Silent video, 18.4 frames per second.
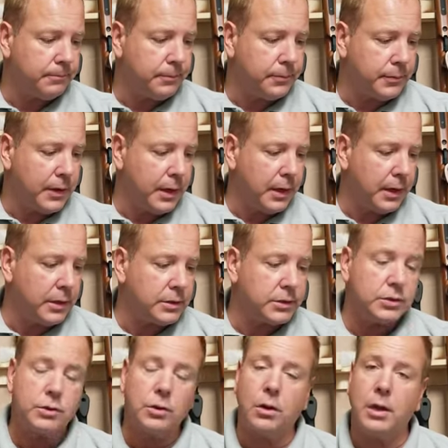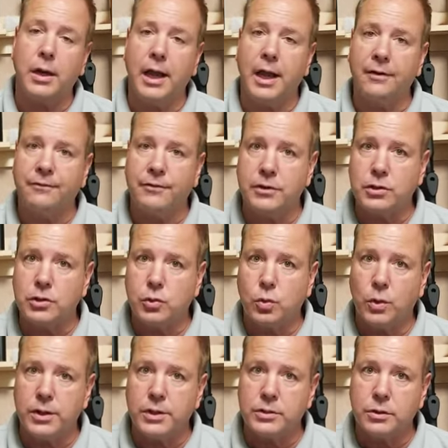they install half inch
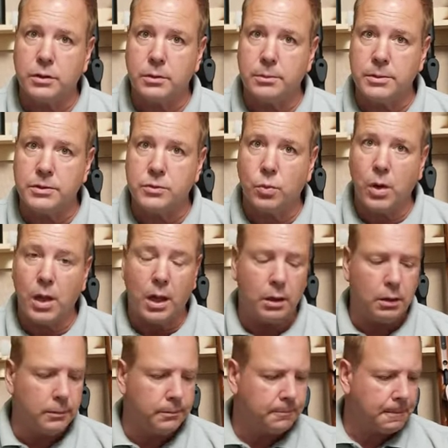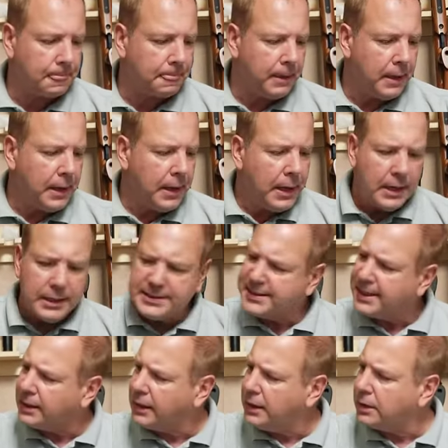20s on them as well.
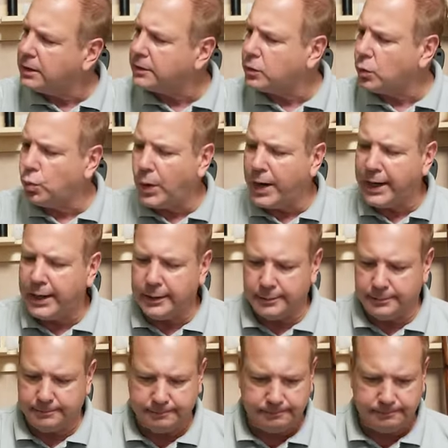Let's take a look at the weight.